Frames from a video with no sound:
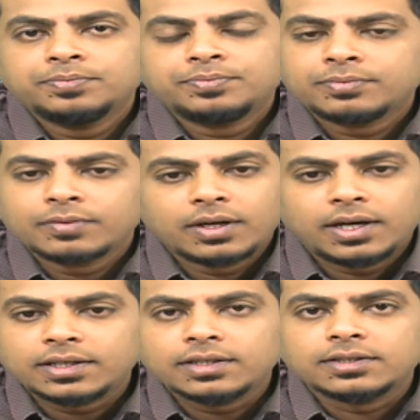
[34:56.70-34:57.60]

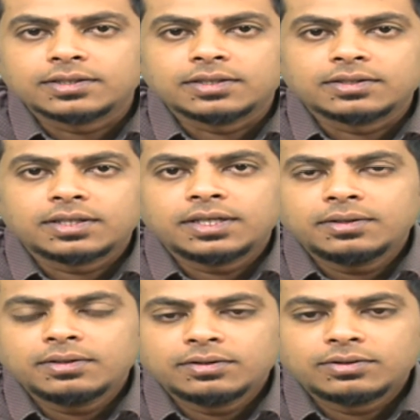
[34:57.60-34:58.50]
continuous tense, right?
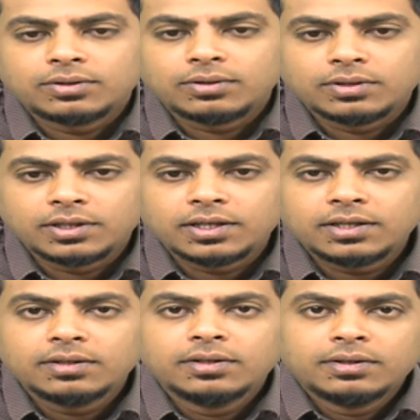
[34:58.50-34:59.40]
So here
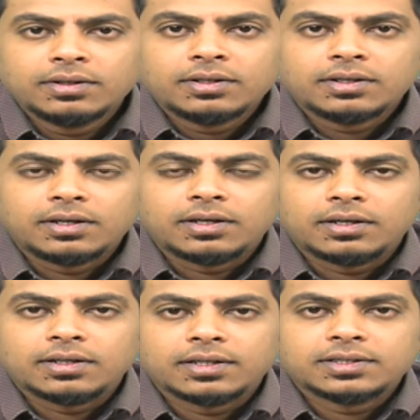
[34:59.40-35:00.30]
the
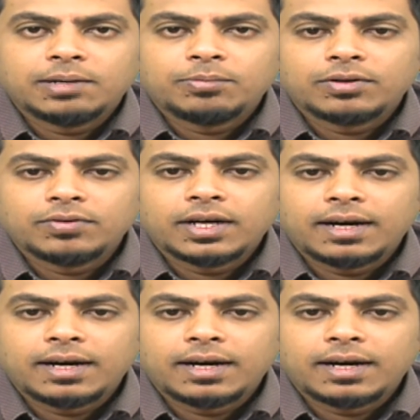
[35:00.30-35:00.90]
example we have is